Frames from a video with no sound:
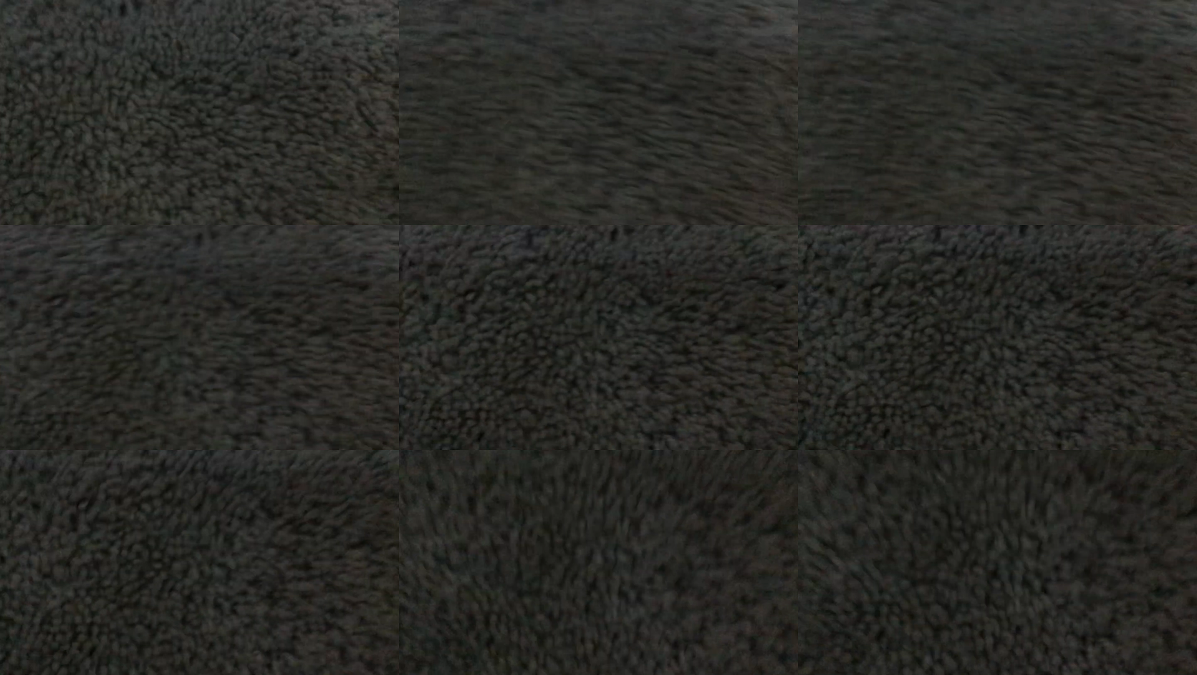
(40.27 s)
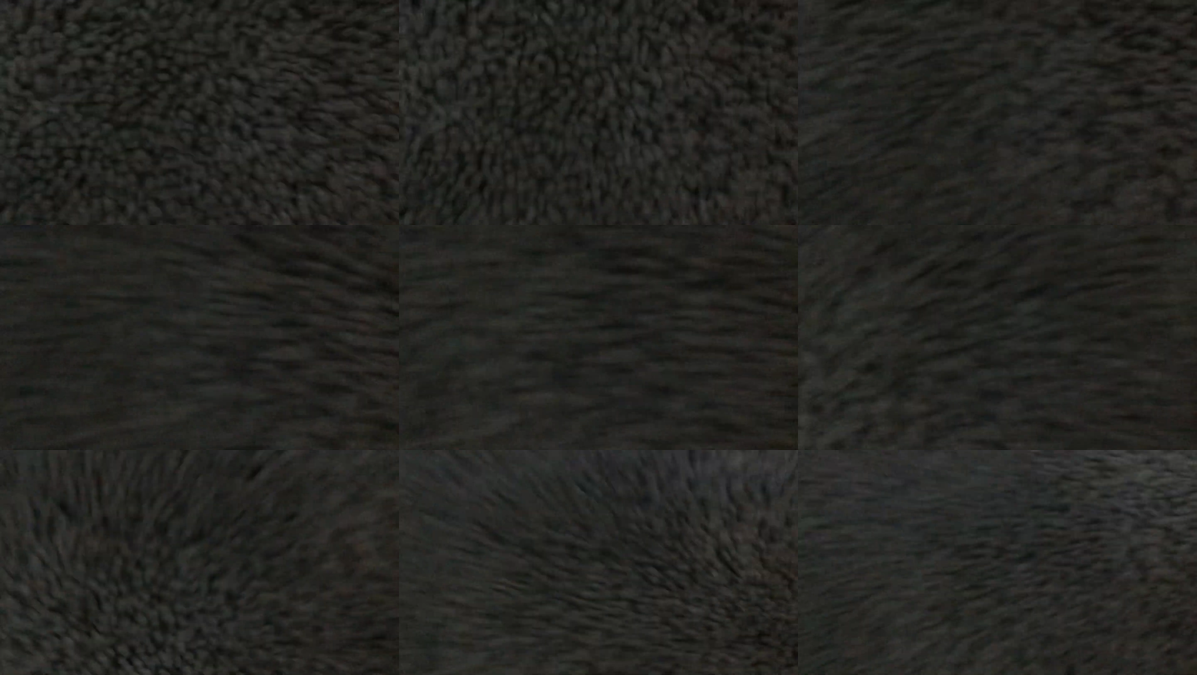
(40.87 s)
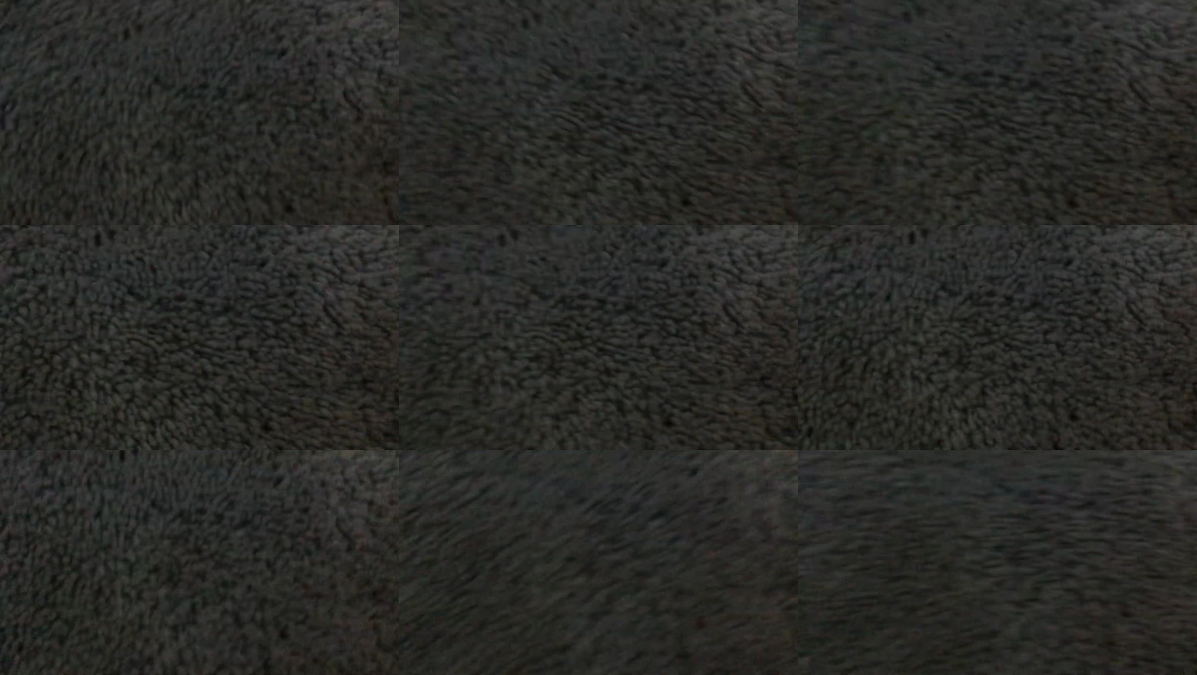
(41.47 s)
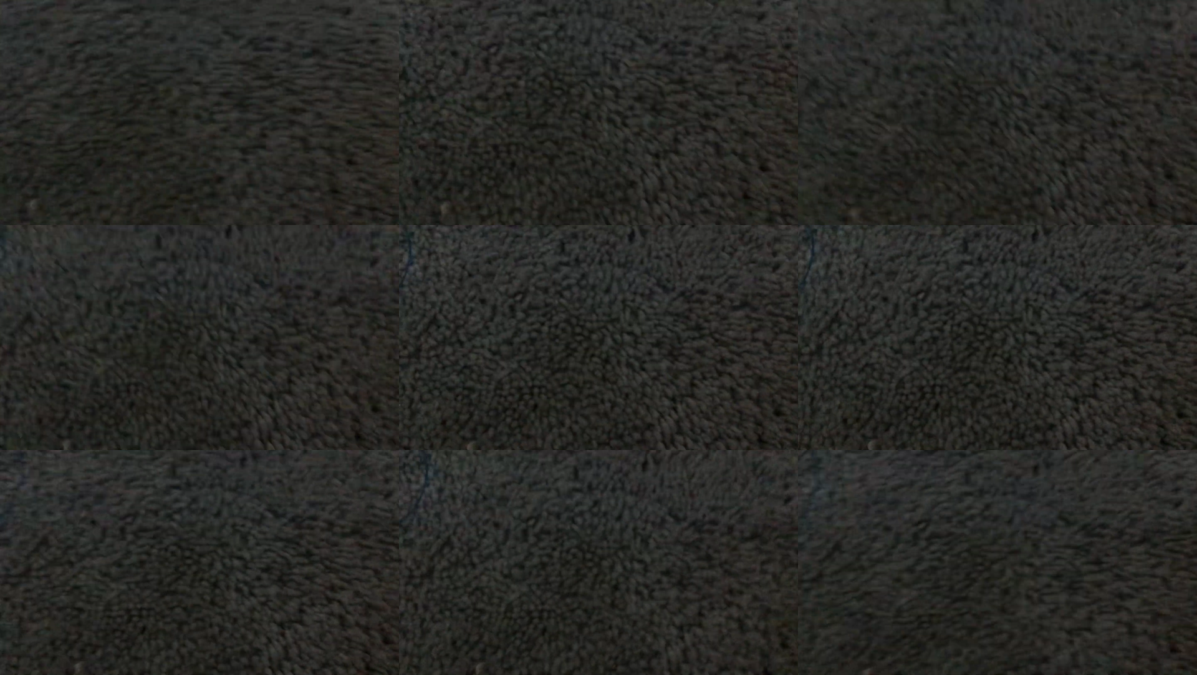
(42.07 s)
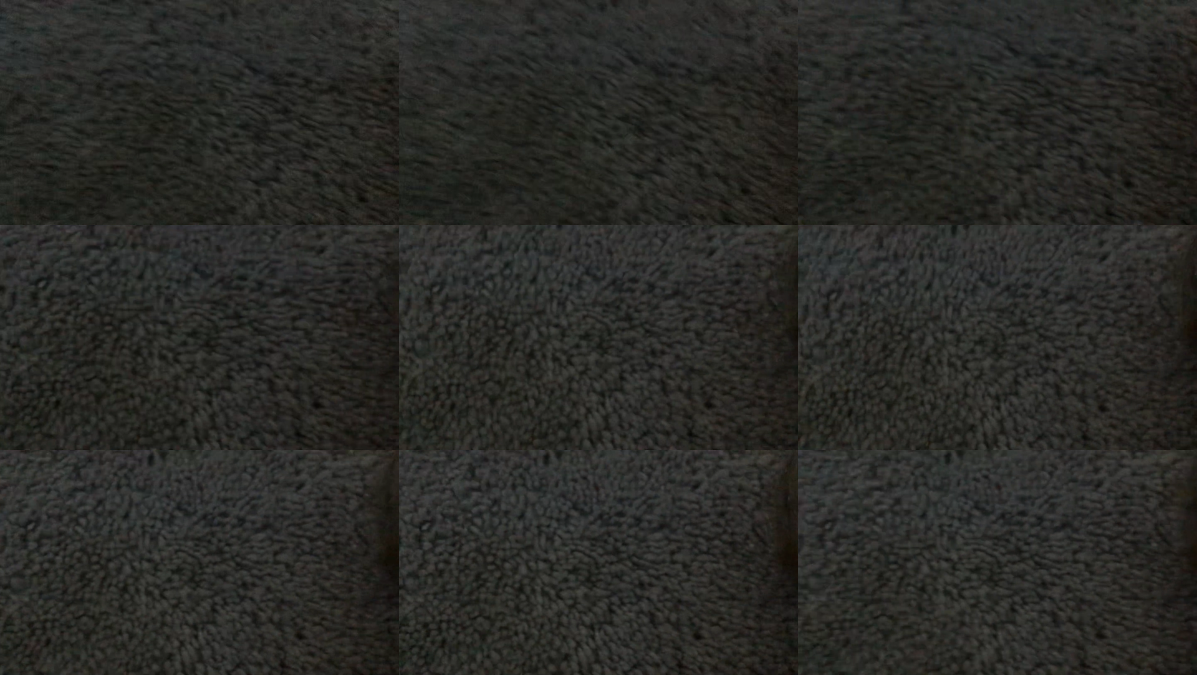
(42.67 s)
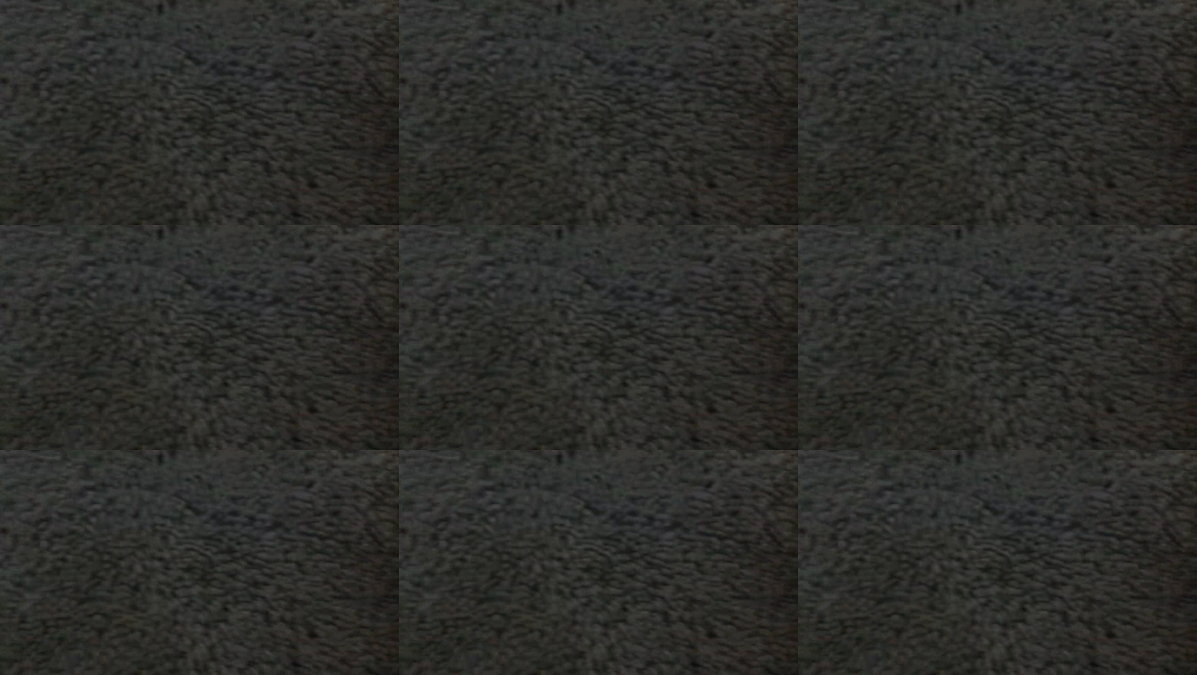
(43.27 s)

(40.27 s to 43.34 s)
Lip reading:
No face is visible, so there are no lips to read.